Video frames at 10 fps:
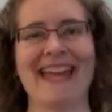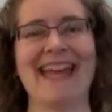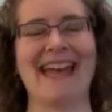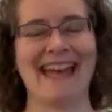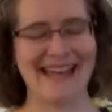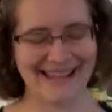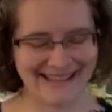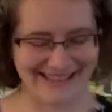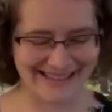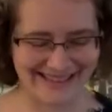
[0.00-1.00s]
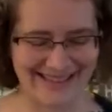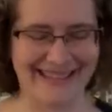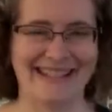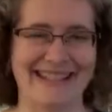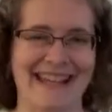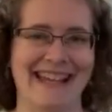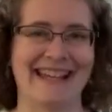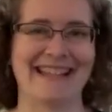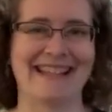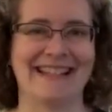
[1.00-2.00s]
Excellent,
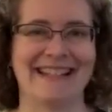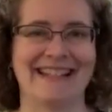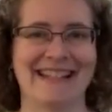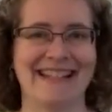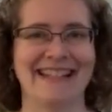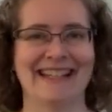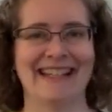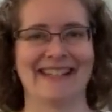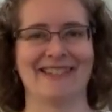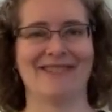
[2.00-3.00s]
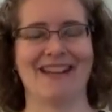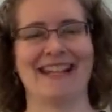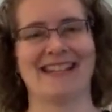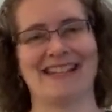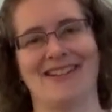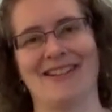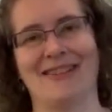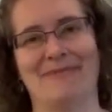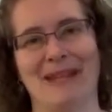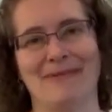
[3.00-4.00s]
excellent. A good way to start
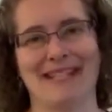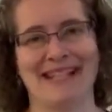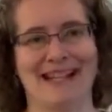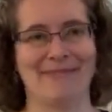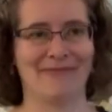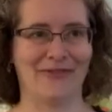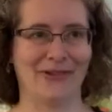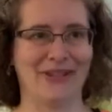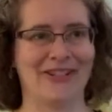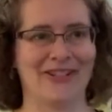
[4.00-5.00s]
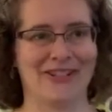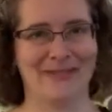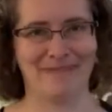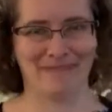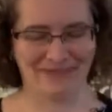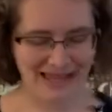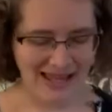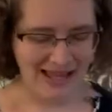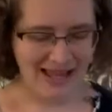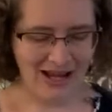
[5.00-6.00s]
off Baby Time for sure.
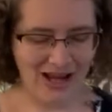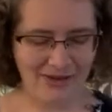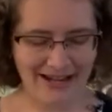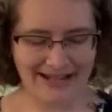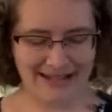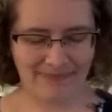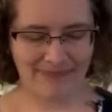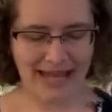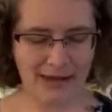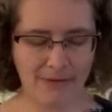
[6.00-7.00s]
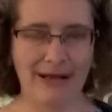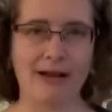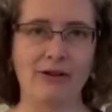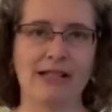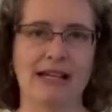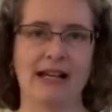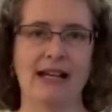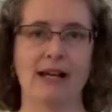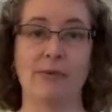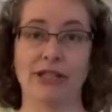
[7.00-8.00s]
All right, how about
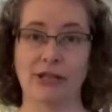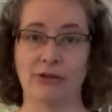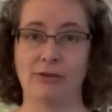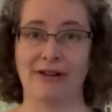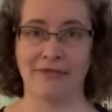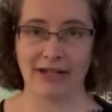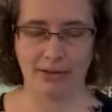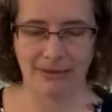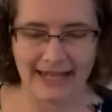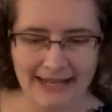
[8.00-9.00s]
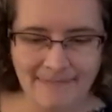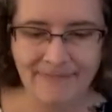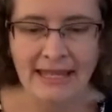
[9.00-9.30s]
we do a finger play?